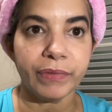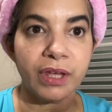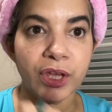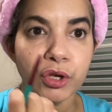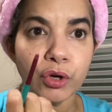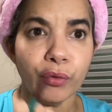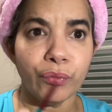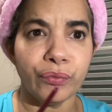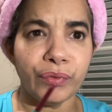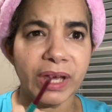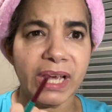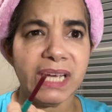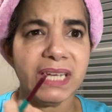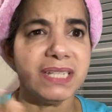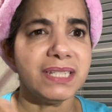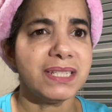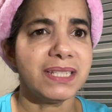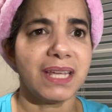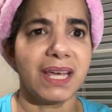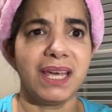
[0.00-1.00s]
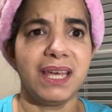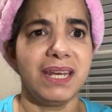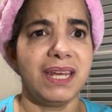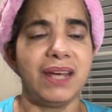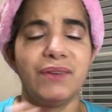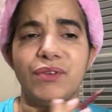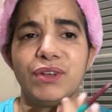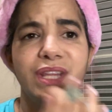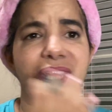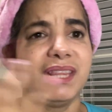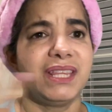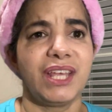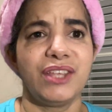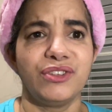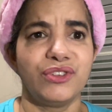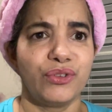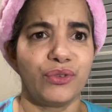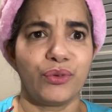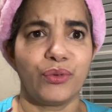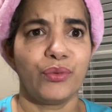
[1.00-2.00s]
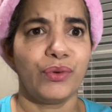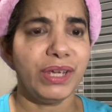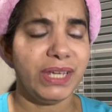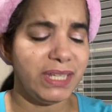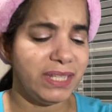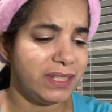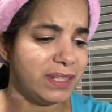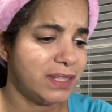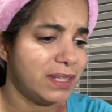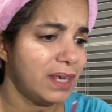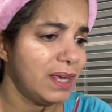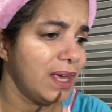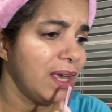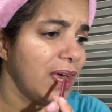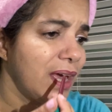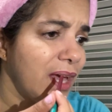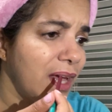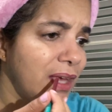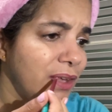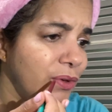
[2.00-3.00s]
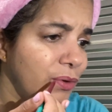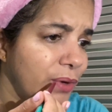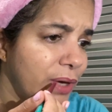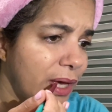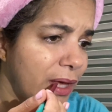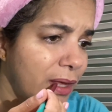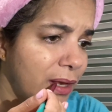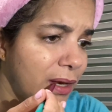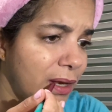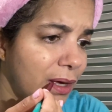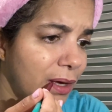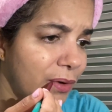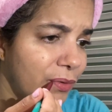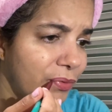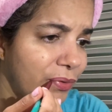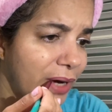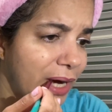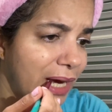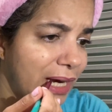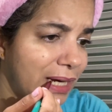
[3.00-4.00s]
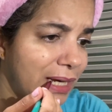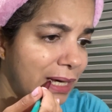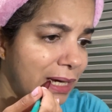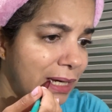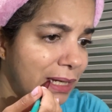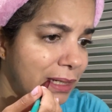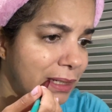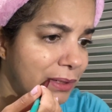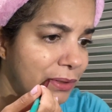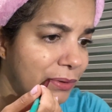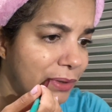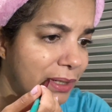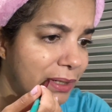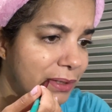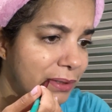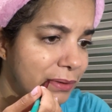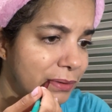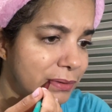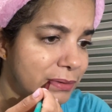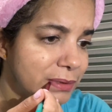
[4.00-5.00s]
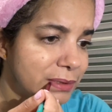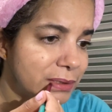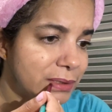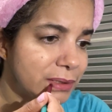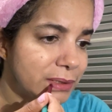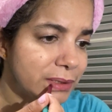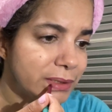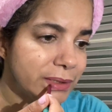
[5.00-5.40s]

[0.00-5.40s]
your face, and everything tends to crease, and you get fine line and wrinkles.